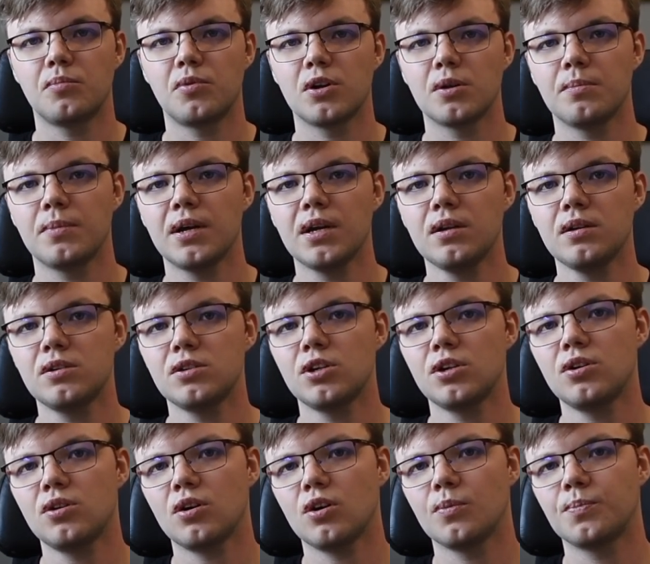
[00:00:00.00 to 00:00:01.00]

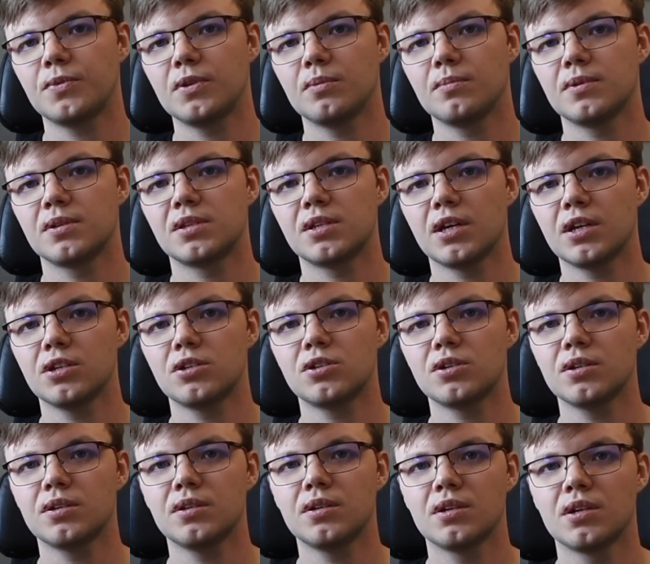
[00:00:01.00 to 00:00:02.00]
premature
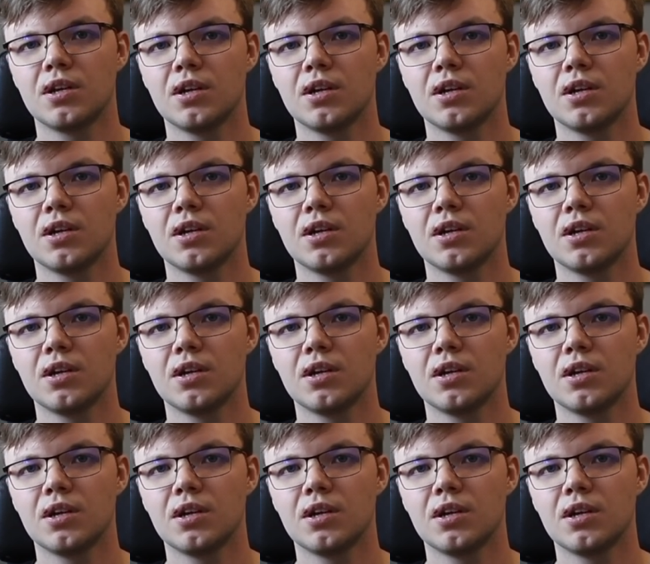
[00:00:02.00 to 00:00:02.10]
optimization